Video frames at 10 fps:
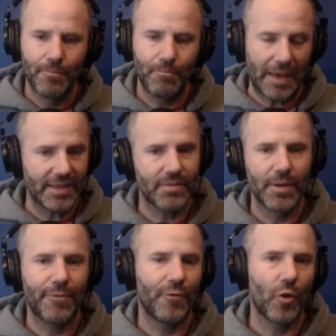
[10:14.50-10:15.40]

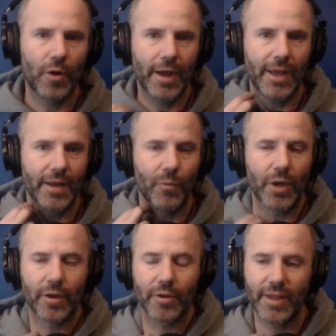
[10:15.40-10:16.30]
basement flooring and
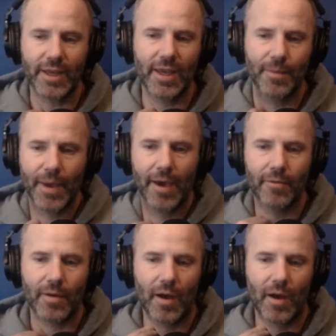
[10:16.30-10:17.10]
what you're thinking about.